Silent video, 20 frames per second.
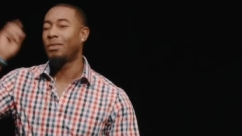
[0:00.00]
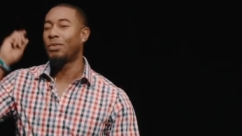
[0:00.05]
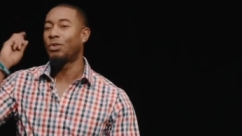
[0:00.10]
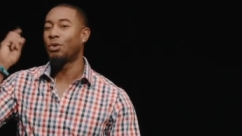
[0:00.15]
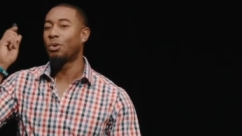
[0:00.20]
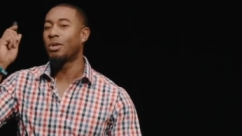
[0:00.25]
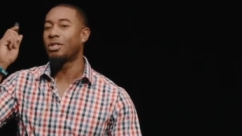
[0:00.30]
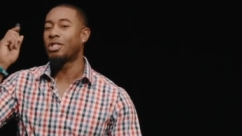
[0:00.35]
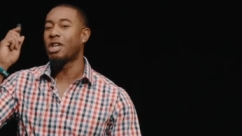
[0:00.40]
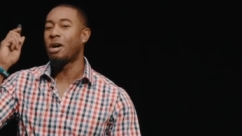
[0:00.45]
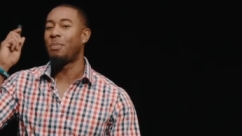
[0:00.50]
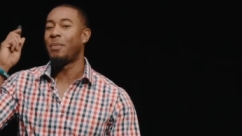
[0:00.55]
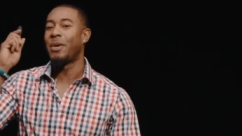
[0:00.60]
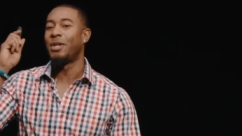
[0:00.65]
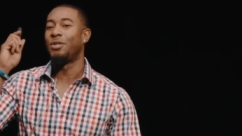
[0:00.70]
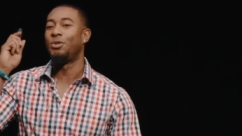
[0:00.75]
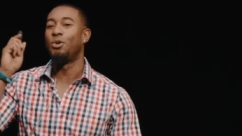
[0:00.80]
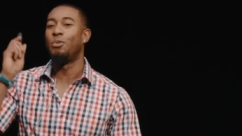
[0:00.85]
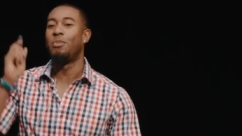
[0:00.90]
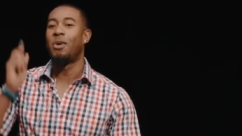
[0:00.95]
threw it on top of
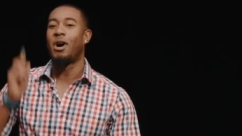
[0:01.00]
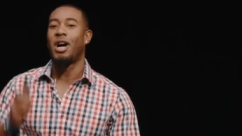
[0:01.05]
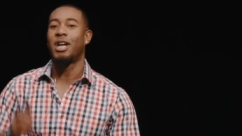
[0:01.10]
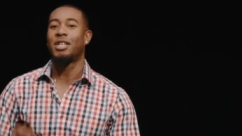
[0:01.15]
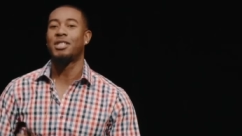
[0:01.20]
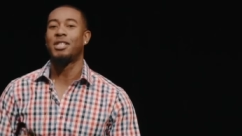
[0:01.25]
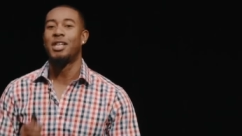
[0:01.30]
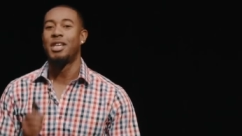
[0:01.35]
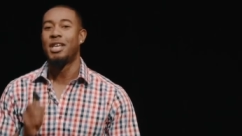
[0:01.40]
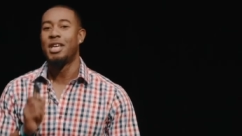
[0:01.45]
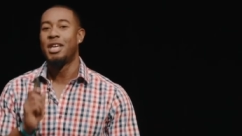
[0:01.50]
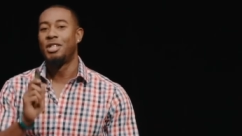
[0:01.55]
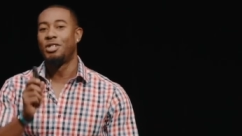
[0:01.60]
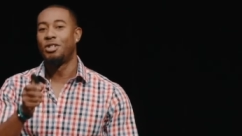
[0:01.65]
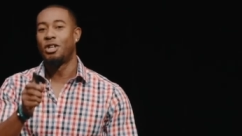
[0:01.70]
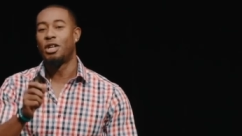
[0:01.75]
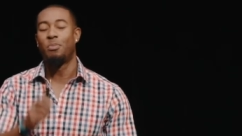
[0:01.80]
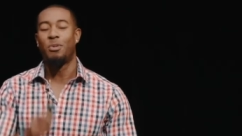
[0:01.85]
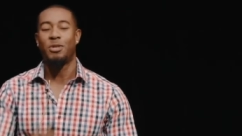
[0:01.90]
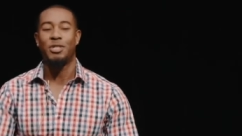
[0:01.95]
my toolbox,
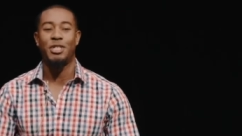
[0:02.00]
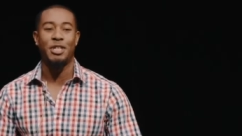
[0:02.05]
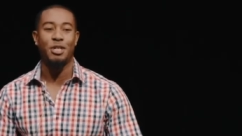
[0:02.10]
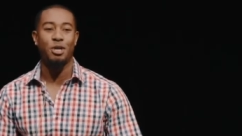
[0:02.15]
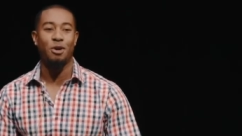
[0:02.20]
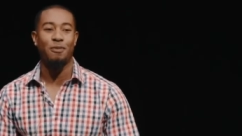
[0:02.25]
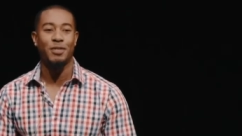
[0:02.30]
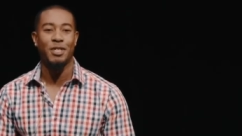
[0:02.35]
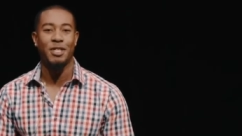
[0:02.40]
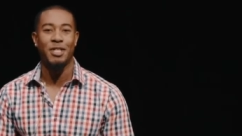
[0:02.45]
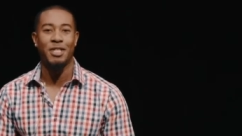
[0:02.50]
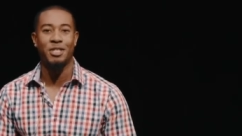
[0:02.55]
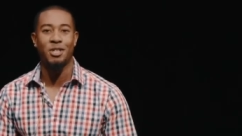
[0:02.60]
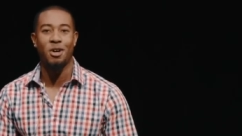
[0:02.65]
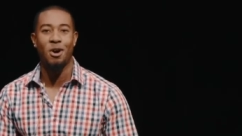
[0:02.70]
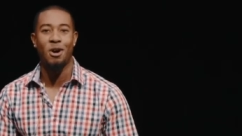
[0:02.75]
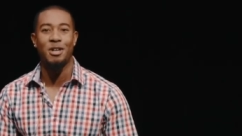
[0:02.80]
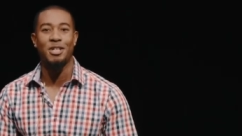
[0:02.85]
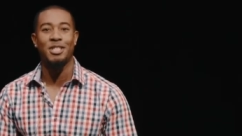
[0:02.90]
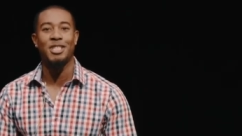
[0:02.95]
started proceeding over to these
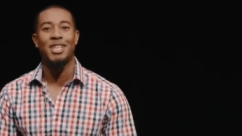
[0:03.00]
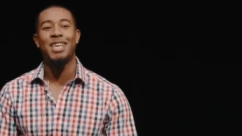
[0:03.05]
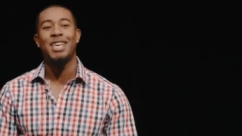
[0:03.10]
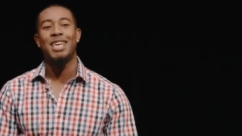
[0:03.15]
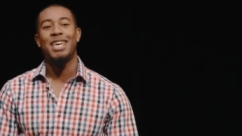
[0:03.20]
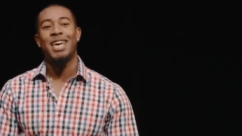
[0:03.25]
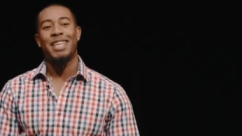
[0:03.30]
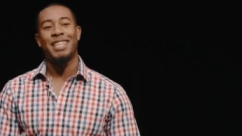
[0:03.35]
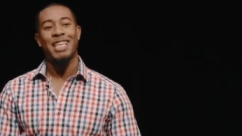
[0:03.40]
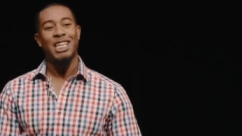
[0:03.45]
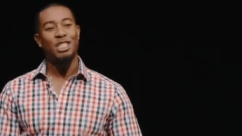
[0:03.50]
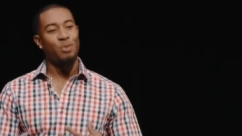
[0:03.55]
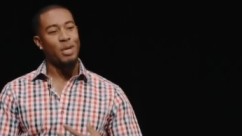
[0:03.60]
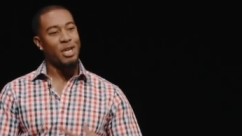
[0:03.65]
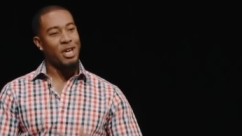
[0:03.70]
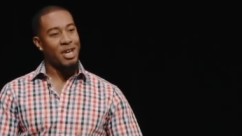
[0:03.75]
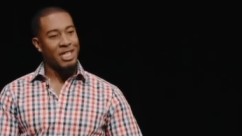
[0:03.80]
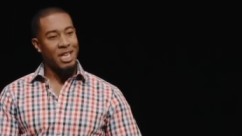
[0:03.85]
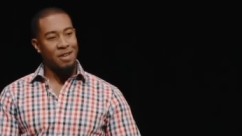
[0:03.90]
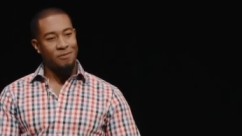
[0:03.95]
cars. And that's when
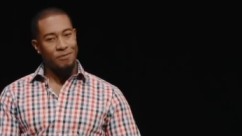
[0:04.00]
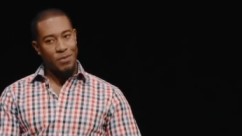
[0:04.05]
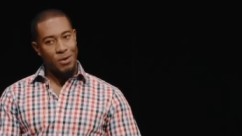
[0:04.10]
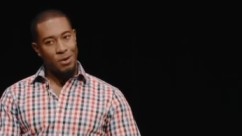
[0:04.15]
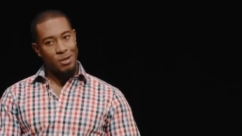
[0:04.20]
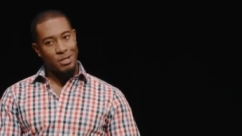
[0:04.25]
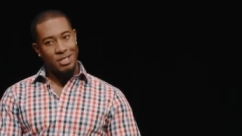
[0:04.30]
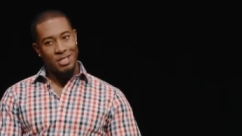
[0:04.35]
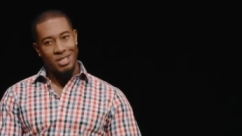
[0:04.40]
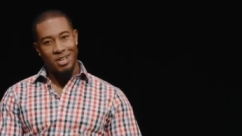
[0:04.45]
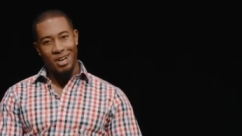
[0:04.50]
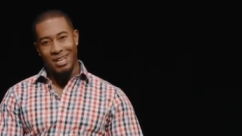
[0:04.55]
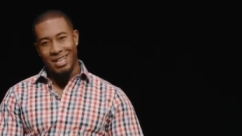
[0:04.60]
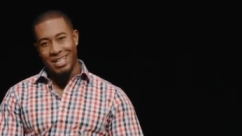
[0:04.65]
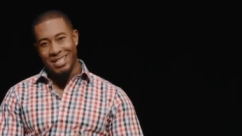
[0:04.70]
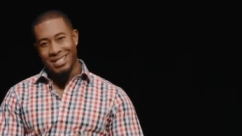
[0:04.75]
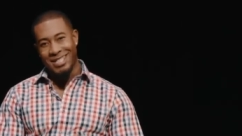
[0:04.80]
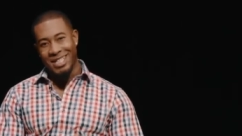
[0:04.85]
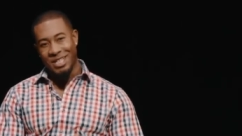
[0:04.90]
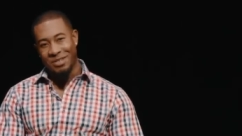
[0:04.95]
I got that first gut
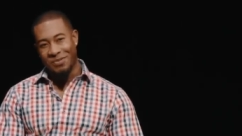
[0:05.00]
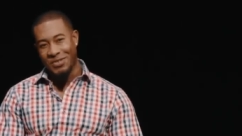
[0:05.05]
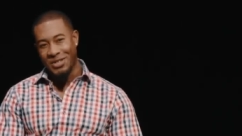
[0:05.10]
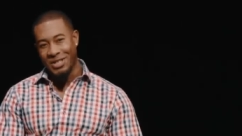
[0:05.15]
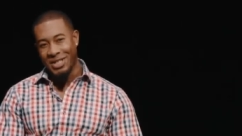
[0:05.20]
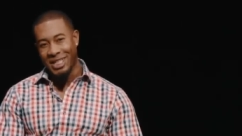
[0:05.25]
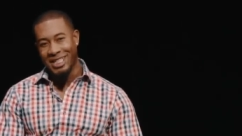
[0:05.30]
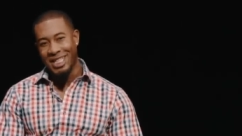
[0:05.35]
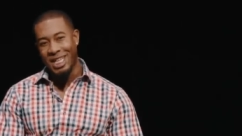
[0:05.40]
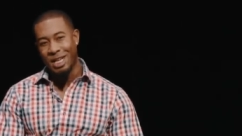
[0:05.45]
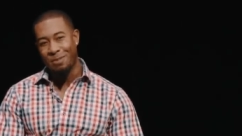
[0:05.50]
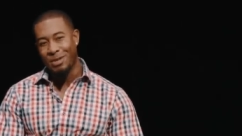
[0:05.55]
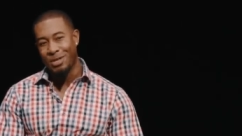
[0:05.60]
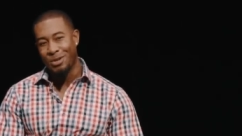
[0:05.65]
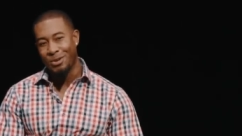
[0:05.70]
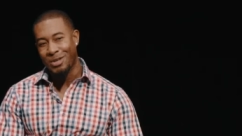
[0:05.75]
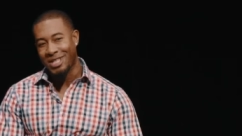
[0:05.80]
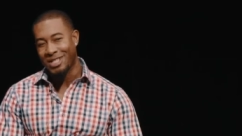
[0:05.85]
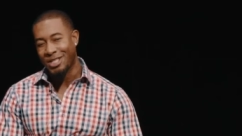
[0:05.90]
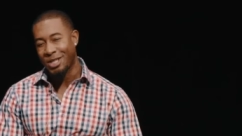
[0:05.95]
instinct feeling letting me
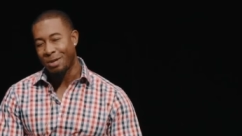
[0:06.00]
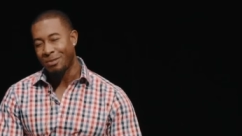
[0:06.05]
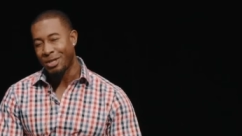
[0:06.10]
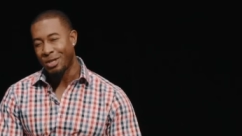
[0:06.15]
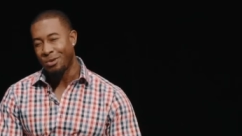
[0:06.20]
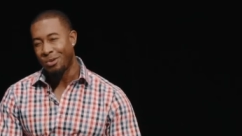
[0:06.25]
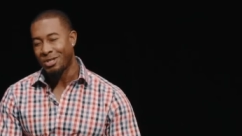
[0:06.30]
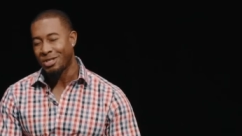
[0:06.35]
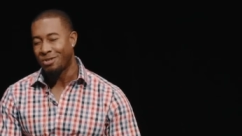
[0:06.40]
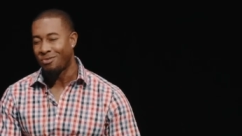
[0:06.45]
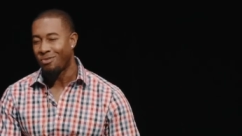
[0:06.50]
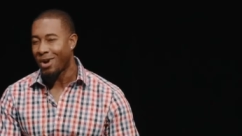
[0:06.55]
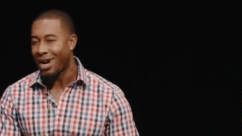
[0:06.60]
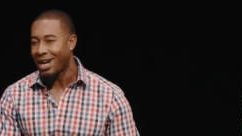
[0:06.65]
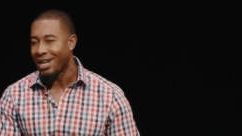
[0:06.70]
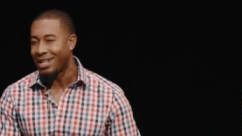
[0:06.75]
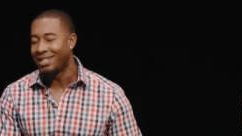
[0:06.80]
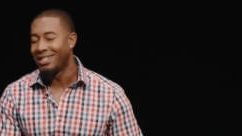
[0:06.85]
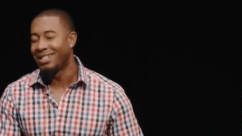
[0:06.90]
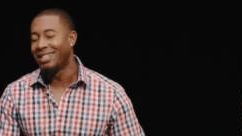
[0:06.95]
know that something wasn't
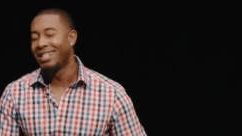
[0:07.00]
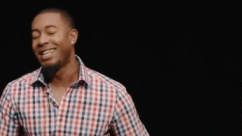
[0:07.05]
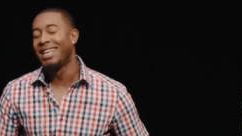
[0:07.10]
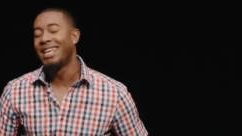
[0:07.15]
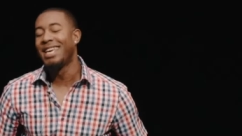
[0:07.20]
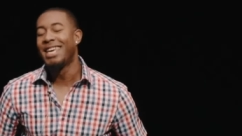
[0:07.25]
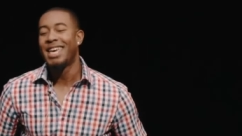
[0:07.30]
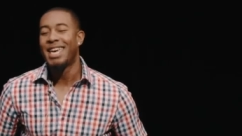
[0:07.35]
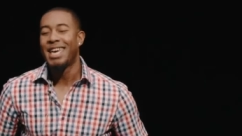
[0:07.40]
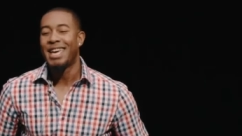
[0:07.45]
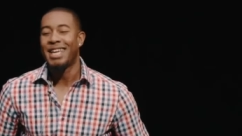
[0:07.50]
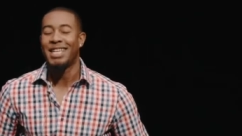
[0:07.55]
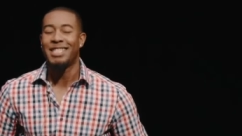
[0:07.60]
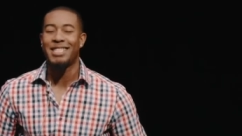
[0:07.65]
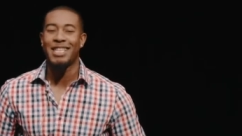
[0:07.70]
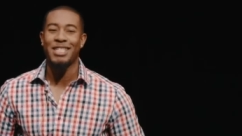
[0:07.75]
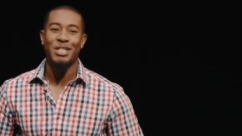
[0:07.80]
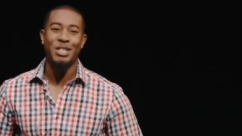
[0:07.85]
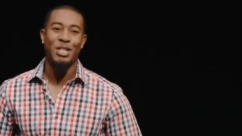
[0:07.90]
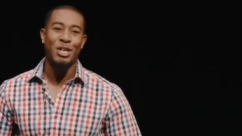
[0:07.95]
right. And I
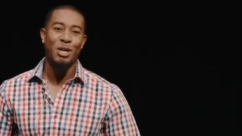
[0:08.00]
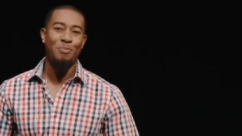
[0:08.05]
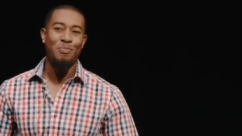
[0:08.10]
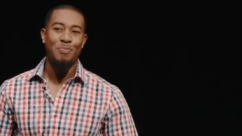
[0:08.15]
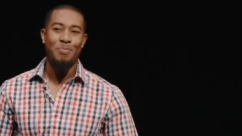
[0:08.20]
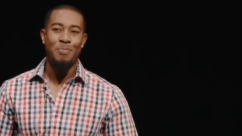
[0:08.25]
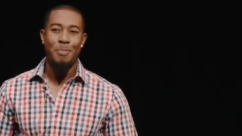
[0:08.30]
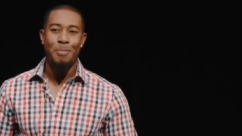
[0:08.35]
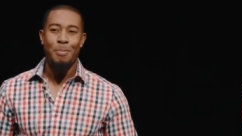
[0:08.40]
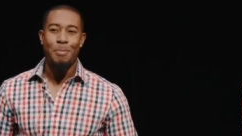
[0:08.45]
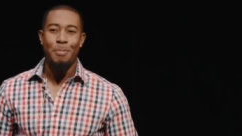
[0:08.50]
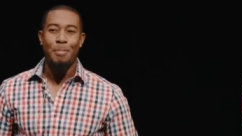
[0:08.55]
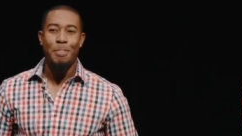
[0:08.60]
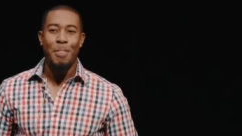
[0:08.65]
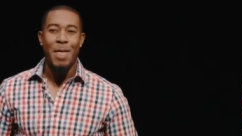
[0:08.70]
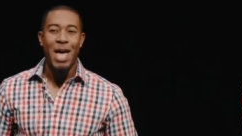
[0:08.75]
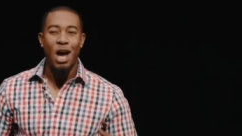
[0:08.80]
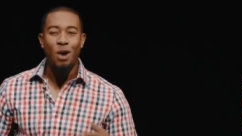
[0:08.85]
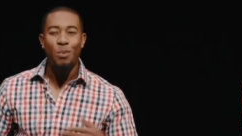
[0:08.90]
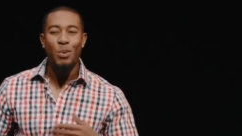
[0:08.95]
said to them,
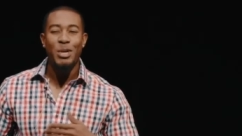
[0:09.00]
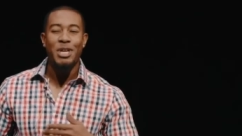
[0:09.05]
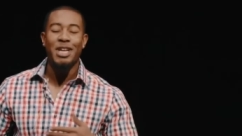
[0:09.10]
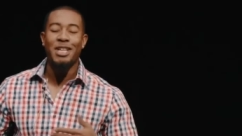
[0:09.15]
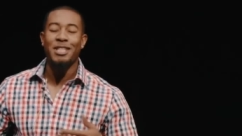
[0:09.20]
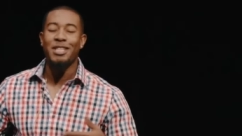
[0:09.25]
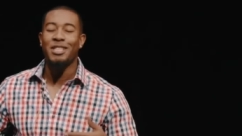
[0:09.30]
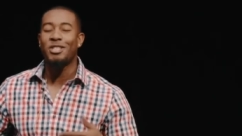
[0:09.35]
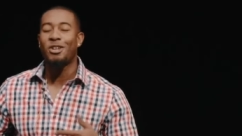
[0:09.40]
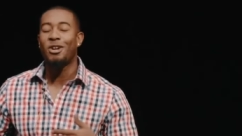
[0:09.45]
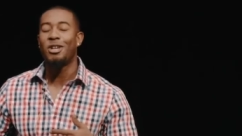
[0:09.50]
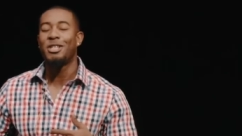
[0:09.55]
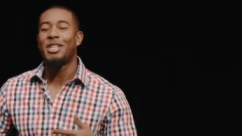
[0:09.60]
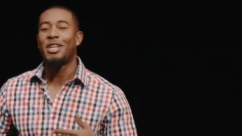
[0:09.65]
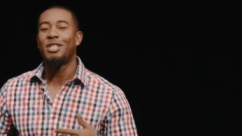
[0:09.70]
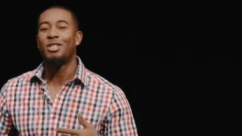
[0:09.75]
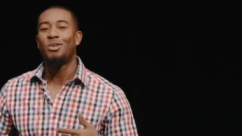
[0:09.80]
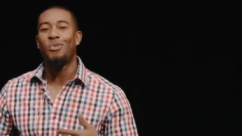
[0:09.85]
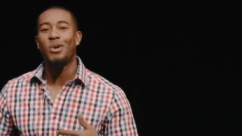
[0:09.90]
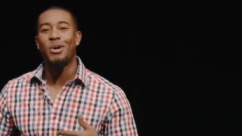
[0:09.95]
"How are we getting these cars
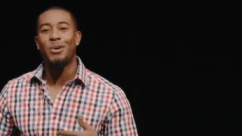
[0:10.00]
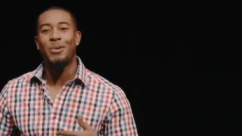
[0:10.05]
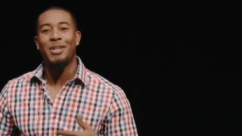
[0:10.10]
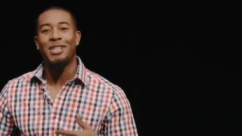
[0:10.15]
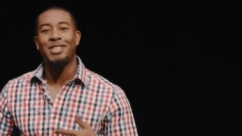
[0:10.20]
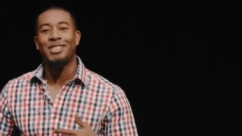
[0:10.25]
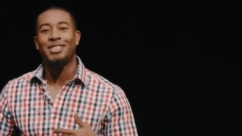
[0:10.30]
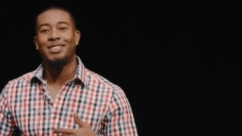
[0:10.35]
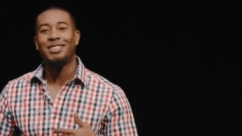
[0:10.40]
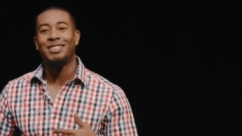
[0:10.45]
down the road?"